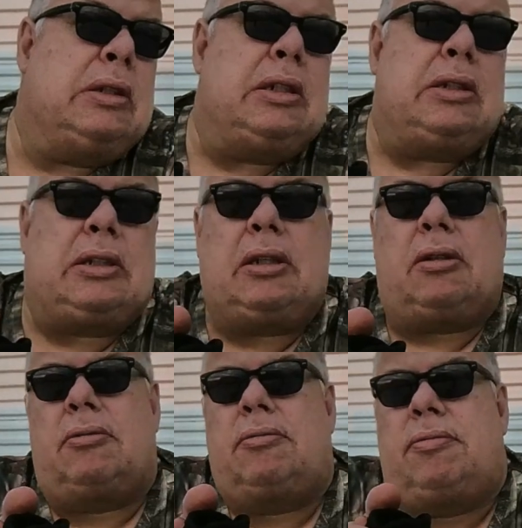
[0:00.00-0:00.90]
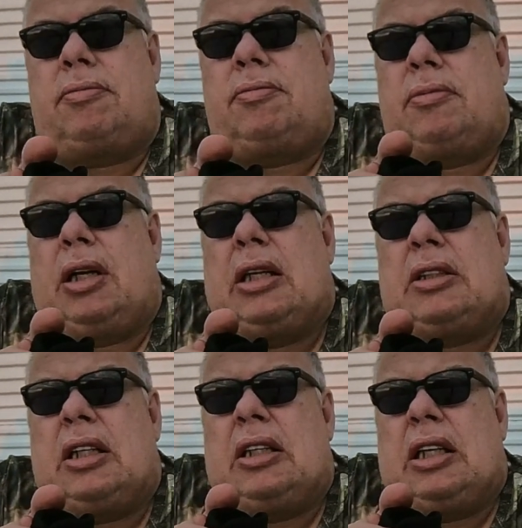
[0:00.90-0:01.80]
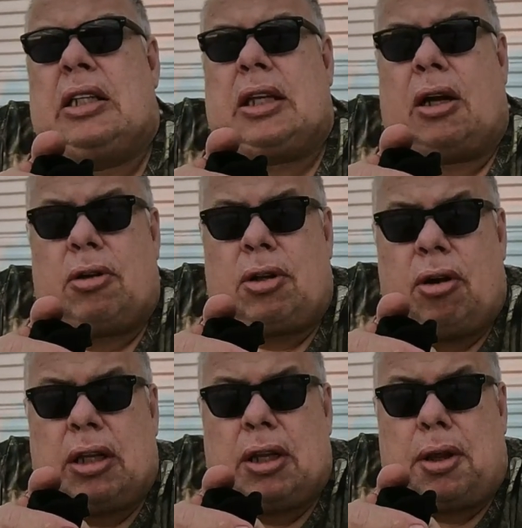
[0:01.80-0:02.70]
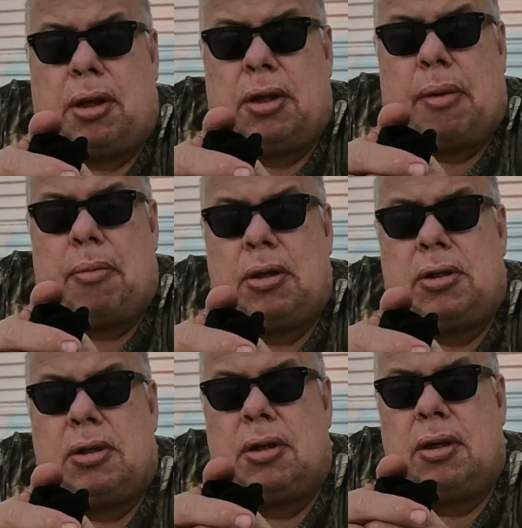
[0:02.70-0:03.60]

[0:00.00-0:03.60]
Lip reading: it's still it's not good to look at the sun that much.